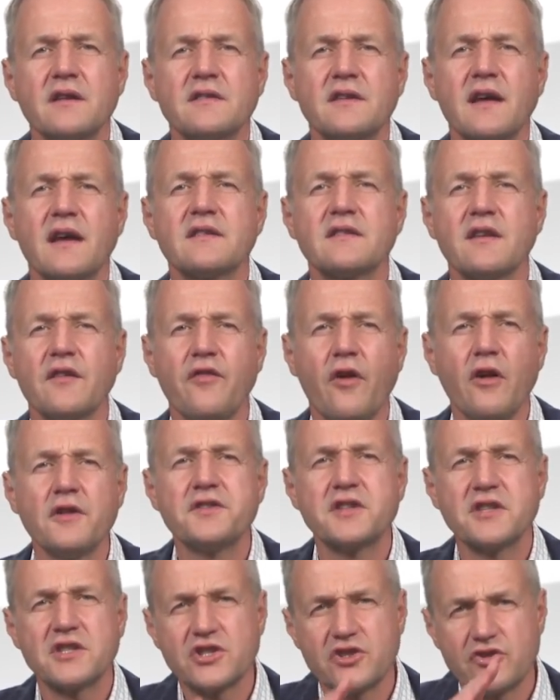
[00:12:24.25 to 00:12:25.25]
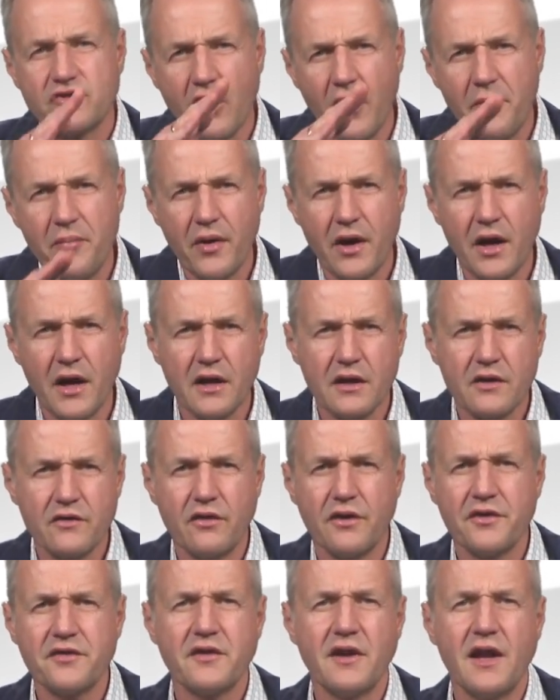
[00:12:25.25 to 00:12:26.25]
there is a voltage drop
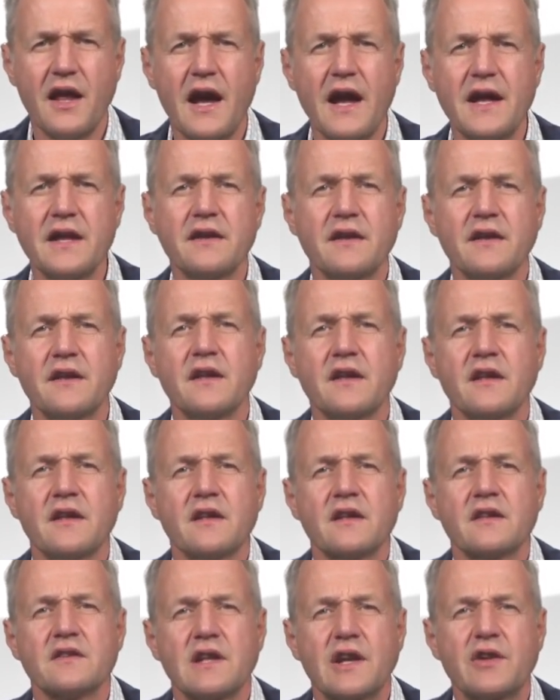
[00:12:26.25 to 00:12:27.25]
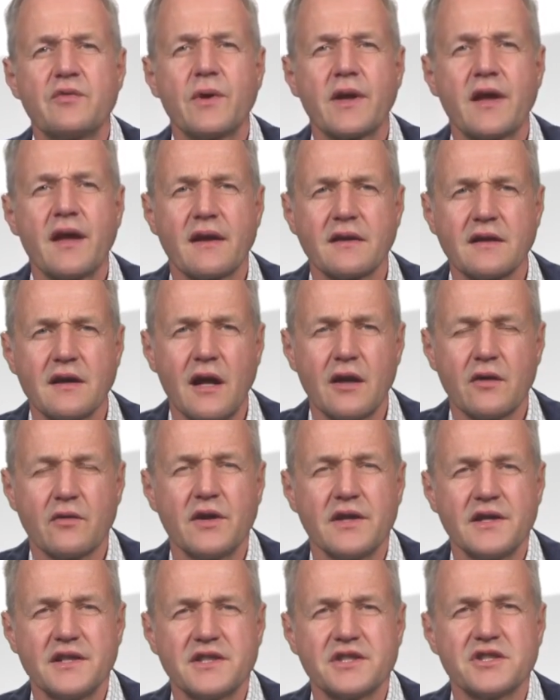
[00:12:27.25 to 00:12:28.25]
across the line that we can
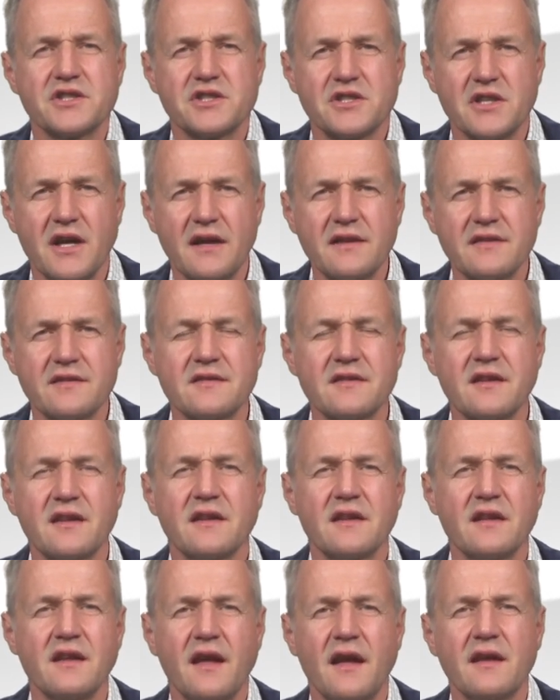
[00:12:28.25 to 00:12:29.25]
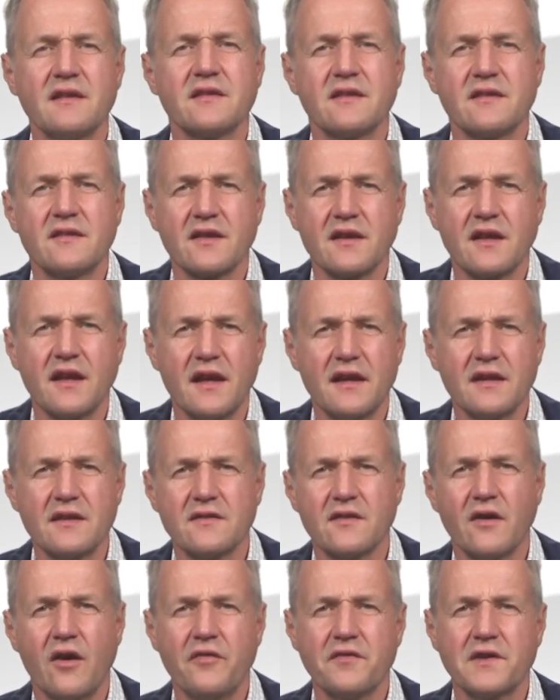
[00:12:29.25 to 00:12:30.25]
calculate, just as in the
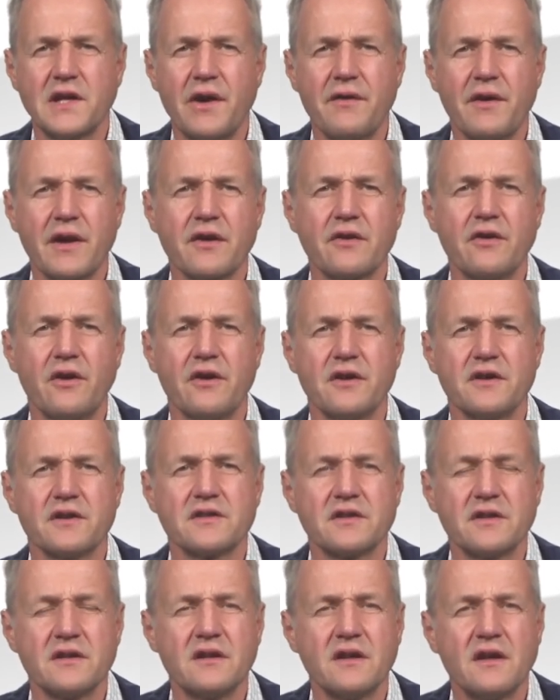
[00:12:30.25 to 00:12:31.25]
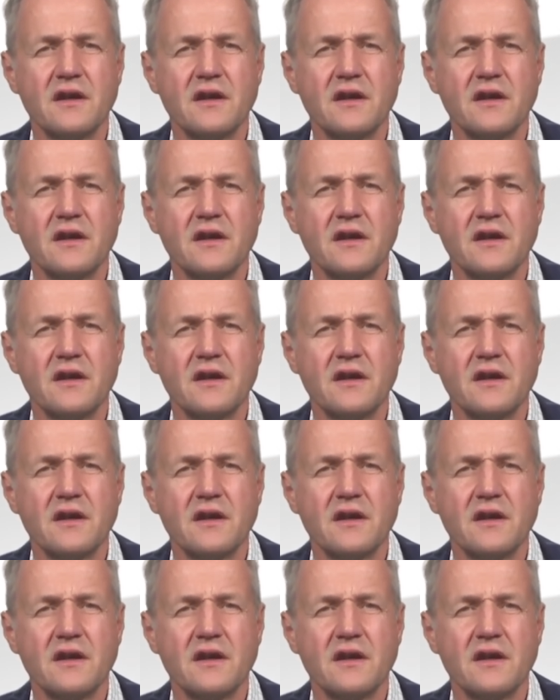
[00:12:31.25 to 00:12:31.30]
case of direct current.